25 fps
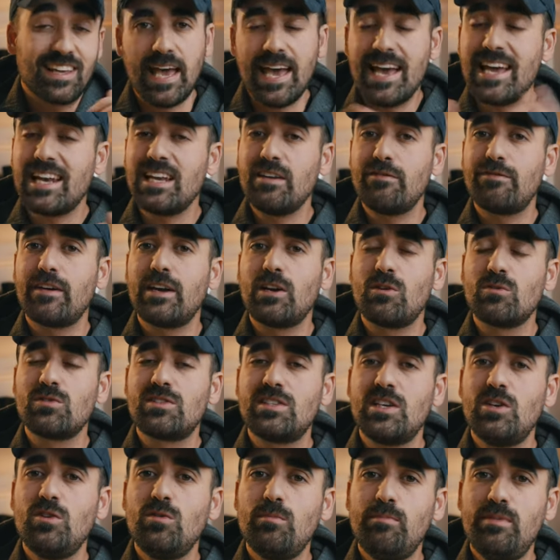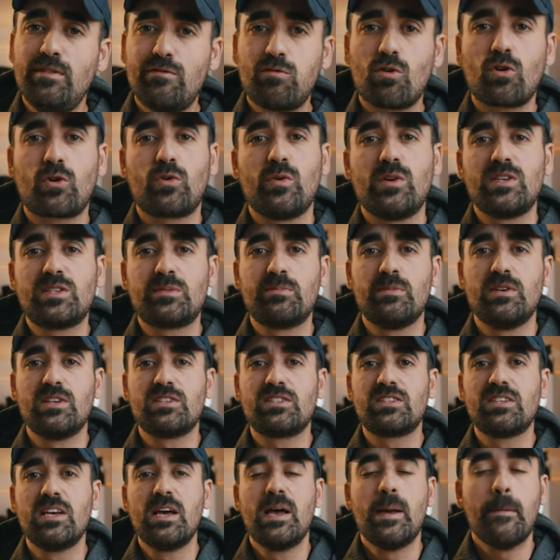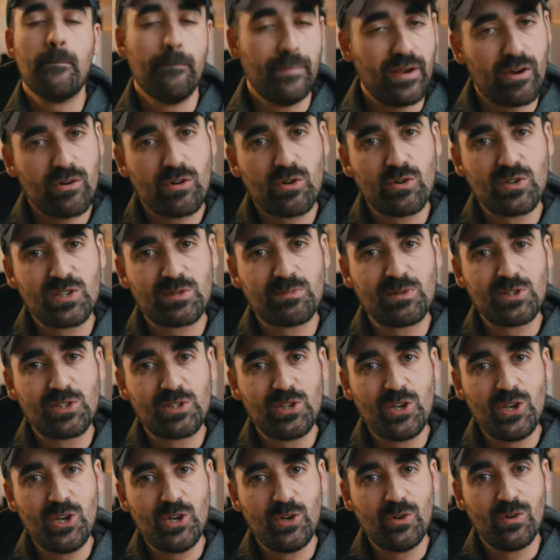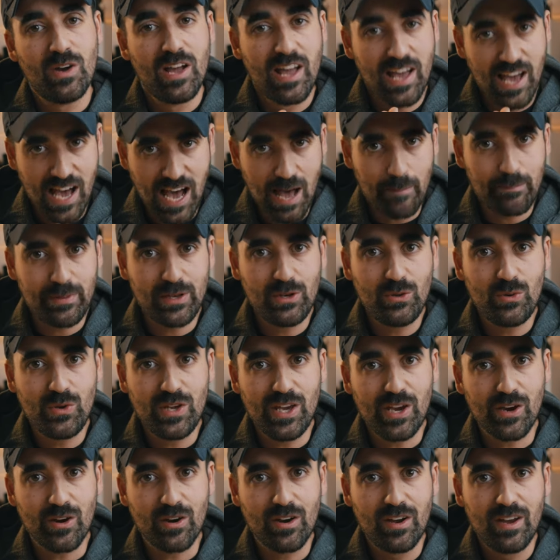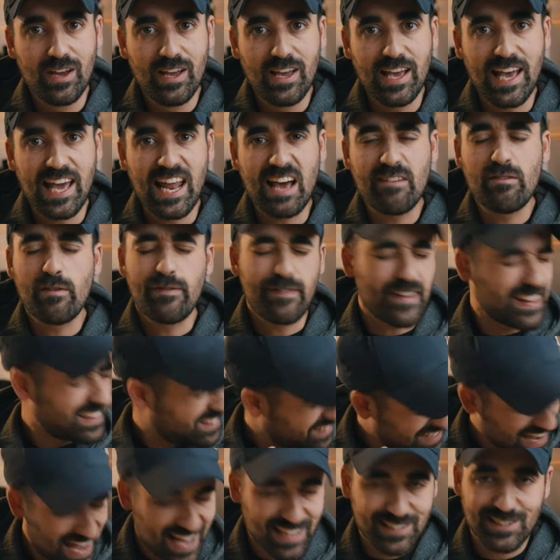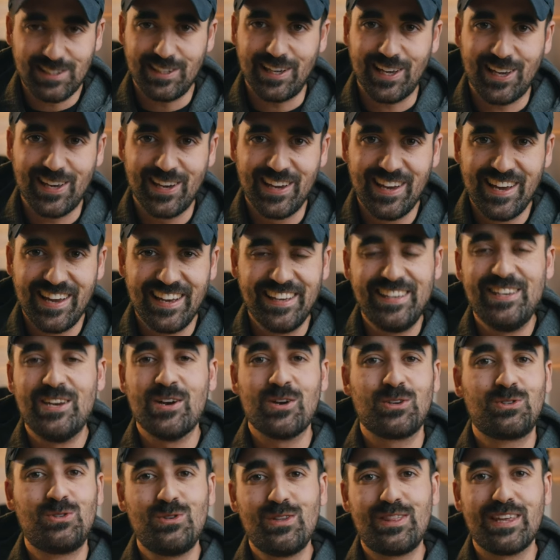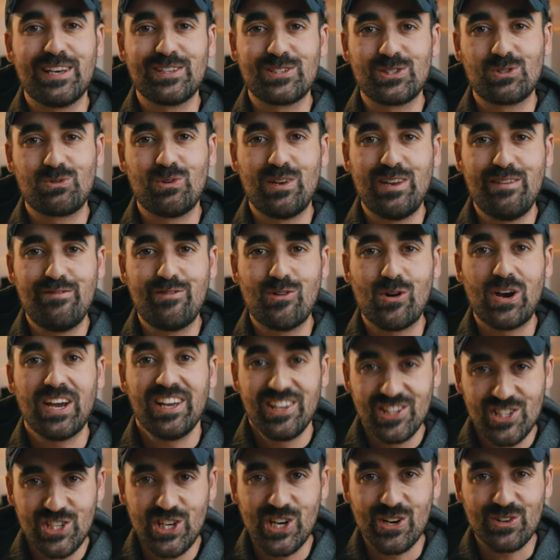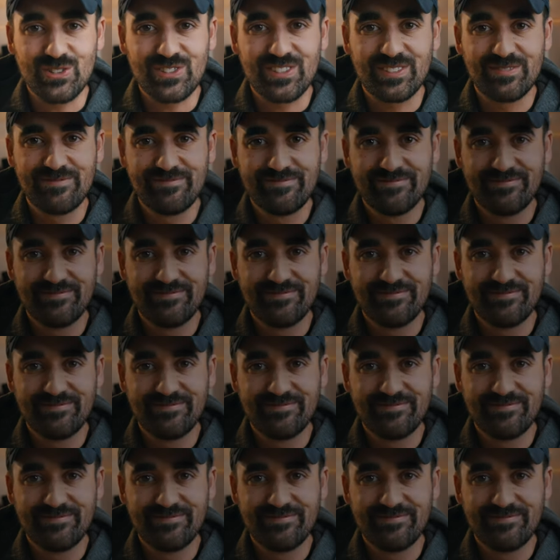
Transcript: And if I don't see you before Christmas, Merry Christmas to you, Happy New Year, and have a fantastic year 2024. Cheers.